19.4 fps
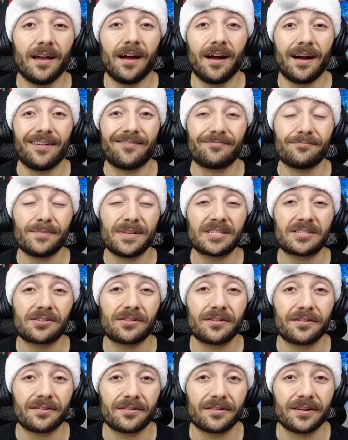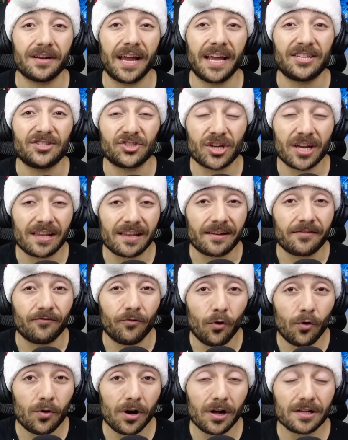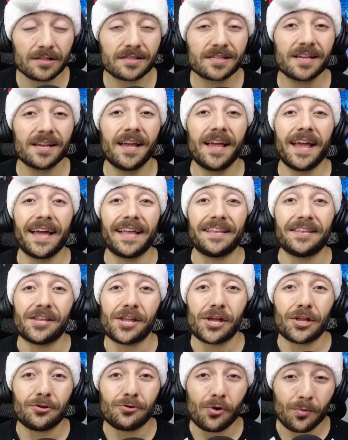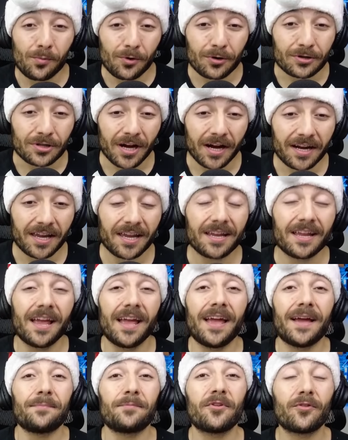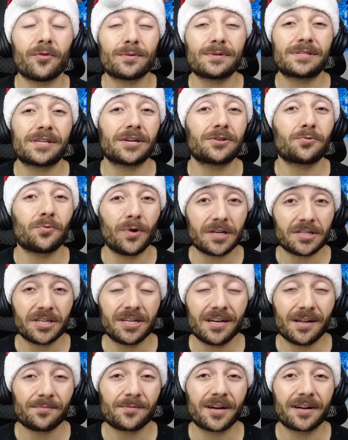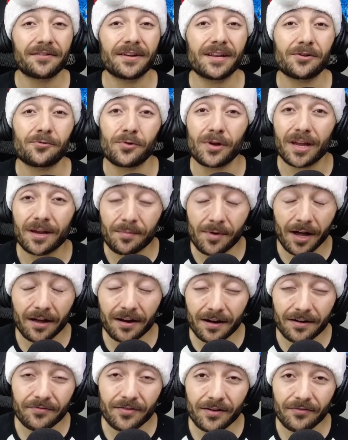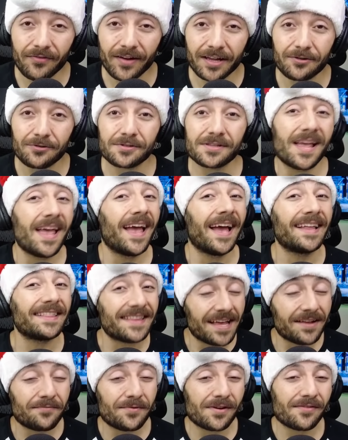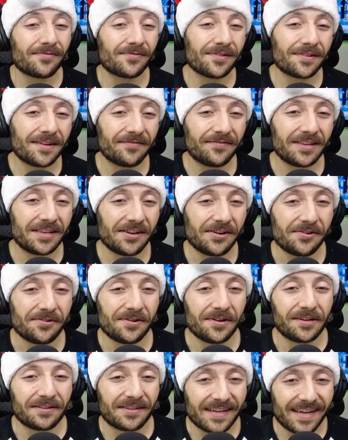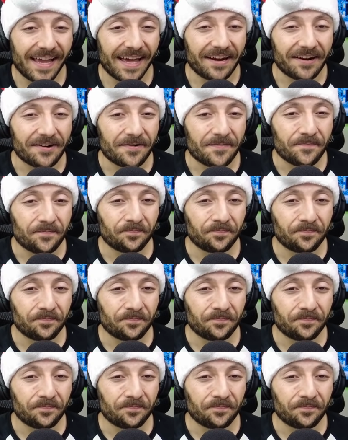I've missed her angelic vocals. And no more talking. Before we start watching, I'm gonna read a quick biography of Fairouz and then we'll flood the video together.